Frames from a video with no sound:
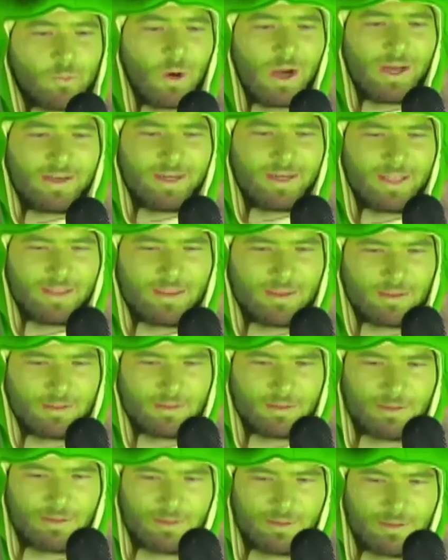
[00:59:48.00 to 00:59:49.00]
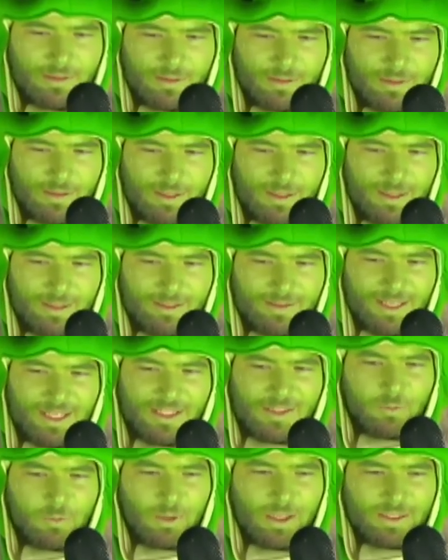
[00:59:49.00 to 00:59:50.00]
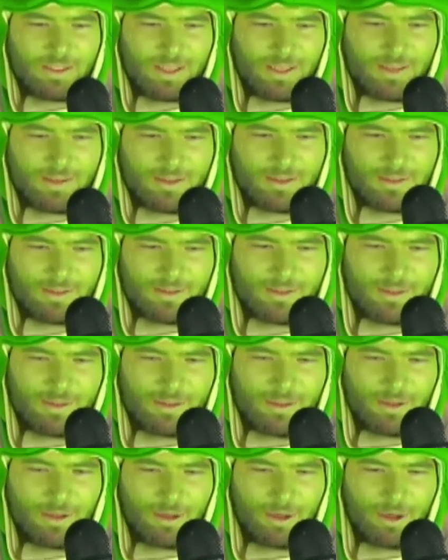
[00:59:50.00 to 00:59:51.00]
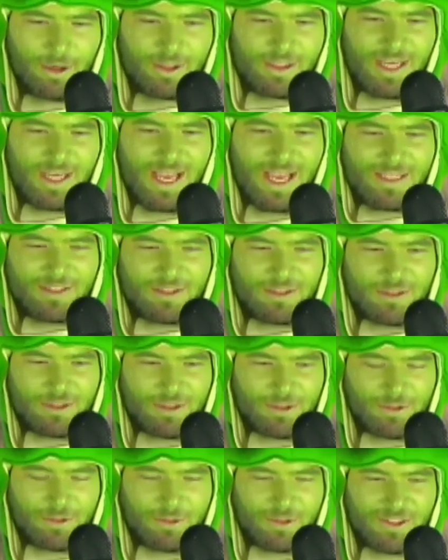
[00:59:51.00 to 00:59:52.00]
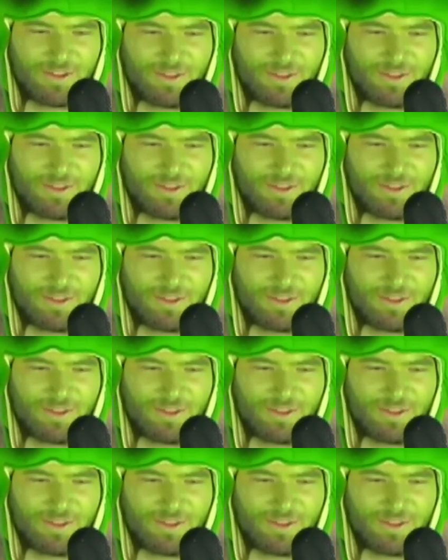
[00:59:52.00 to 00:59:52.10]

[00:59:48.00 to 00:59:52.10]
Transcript: what, Nathan? Guess what, Nathan? All you had to do